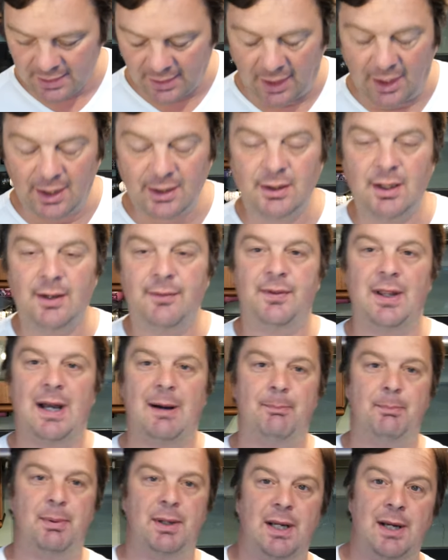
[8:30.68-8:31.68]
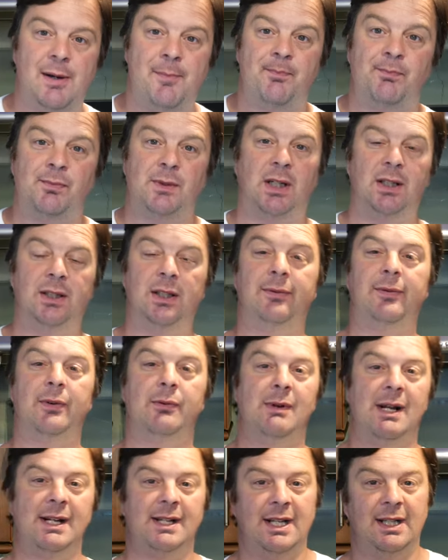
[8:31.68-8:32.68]
I love that beer. I love a
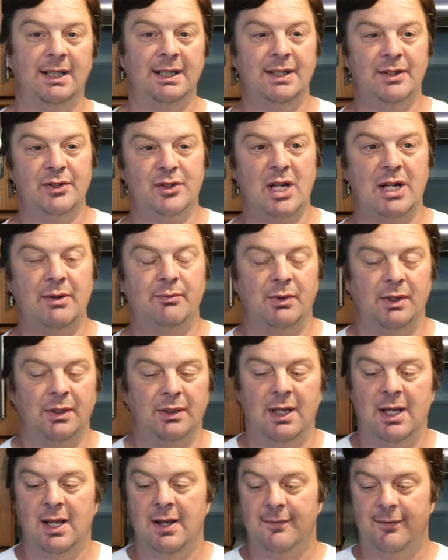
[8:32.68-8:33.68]
red ale in general.